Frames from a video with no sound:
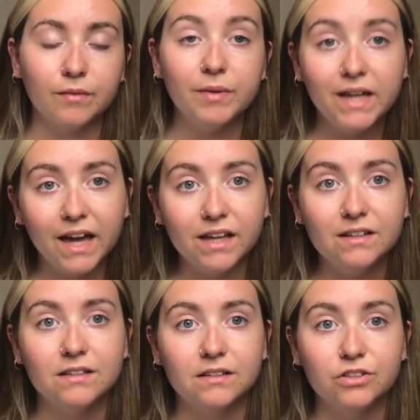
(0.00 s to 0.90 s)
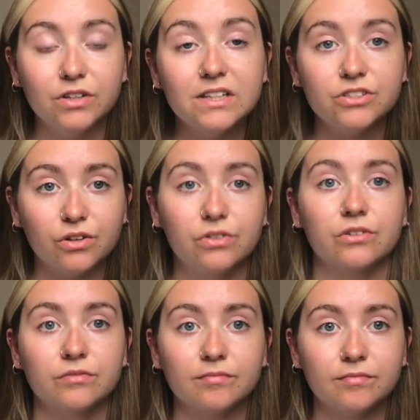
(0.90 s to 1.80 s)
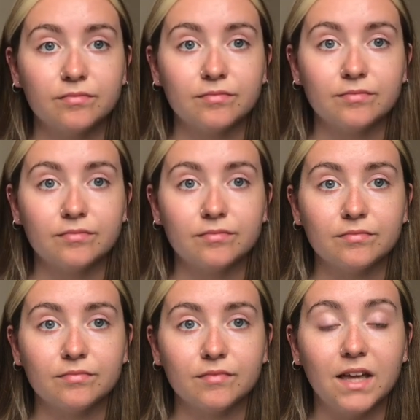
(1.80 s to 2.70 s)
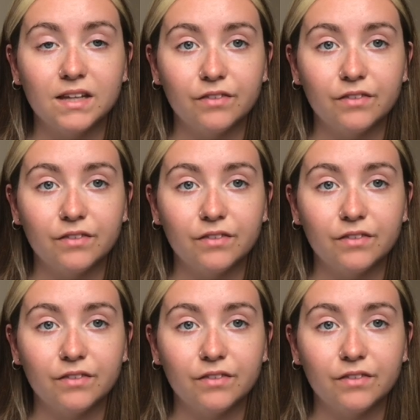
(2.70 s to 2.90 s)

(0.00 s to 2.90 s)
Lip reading: Be kind to each other and